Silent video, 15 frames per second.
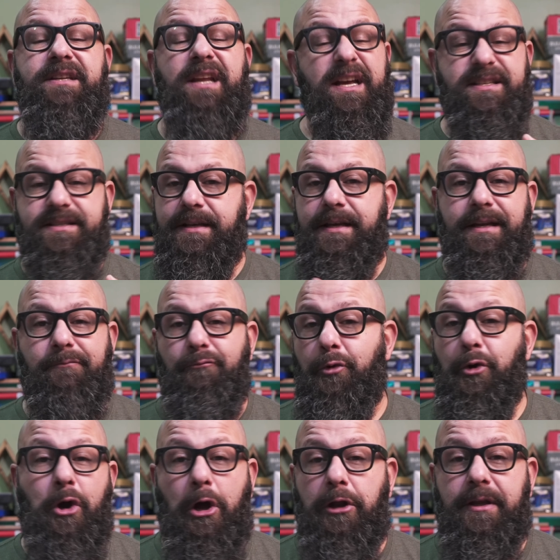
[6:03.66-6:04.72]
nice, and we'll
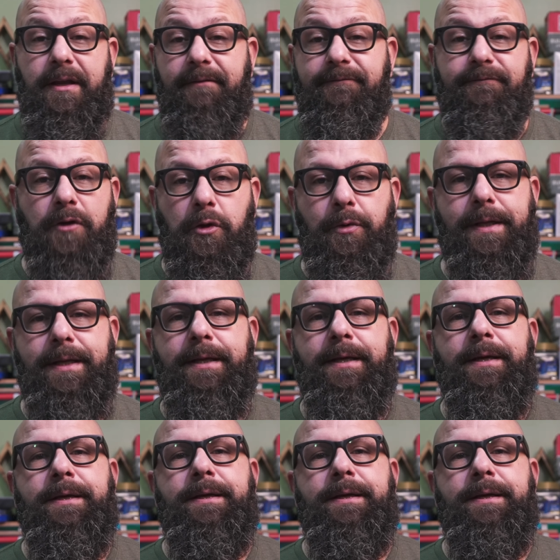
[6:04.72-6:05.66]
call it fluid.